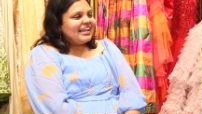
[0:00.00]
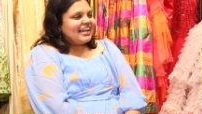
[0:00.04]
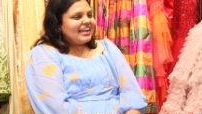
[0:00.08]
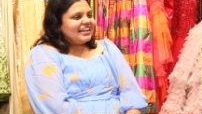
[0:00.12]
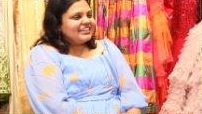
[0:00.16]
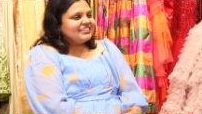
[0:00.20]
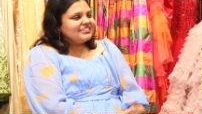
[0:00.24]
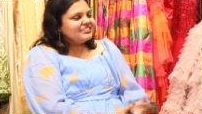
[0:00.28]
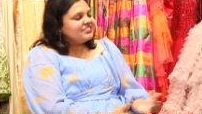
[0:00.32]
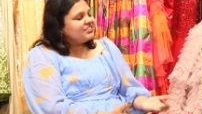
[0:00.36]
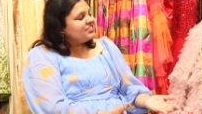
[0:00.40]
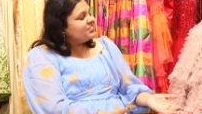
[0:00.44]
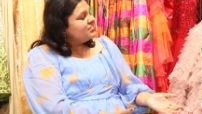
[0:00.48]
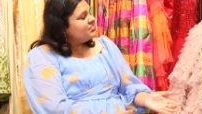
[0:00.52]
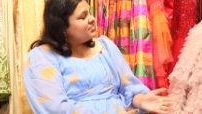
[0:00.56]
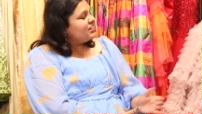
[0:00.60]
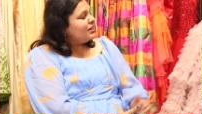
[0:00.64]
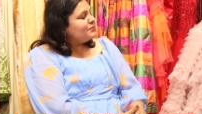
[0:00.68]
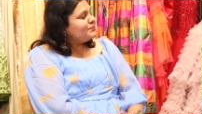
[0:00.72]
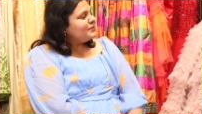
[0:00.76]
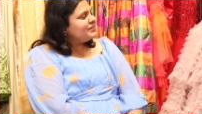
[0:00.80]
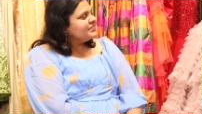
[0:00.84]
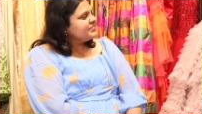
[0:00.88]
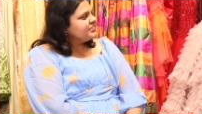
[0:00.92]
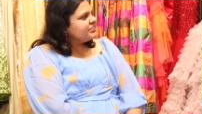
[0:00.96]
And uh,
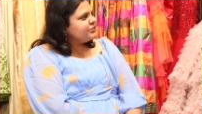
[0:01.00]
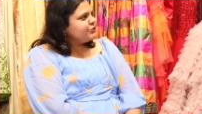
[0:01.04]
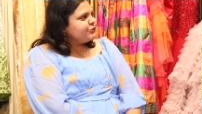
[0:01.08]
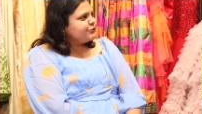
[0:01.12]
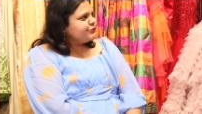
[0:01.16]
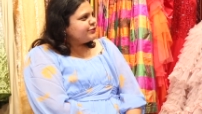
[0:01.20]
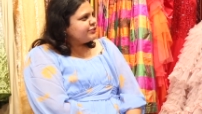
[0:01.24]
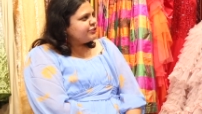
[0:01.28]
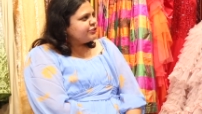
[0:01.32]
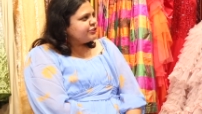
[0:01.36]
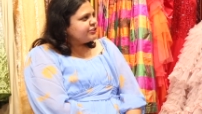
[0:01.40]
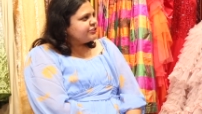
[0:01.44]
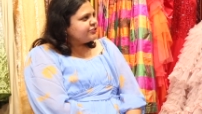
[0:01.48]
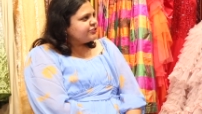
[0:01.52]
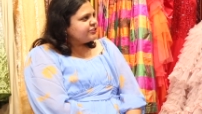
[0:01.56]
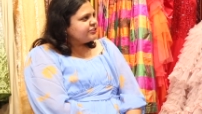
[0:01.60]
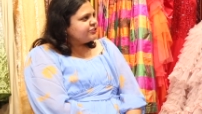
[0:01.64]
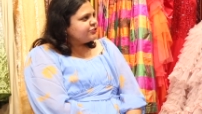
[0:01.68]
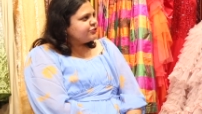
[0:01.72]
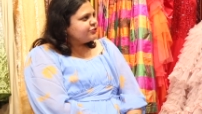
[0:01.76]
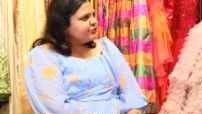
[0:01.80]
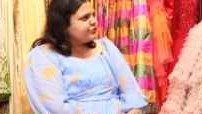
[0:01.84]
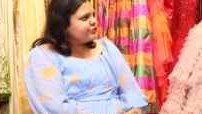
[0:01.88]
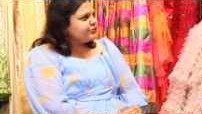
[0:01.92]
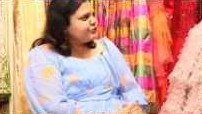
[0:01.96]
among the newer
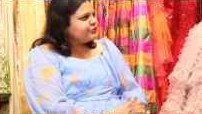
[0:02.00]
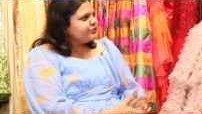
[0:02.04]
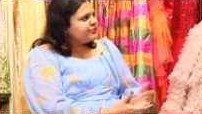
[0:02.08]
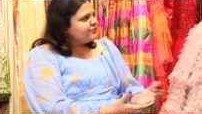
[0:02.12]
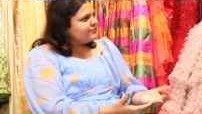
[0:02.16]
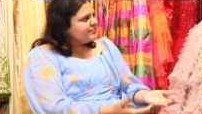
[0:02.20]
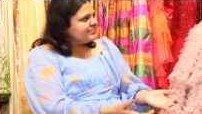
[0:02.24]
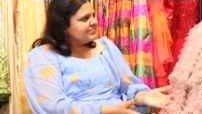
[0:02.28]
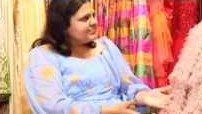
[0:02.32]
generation, you have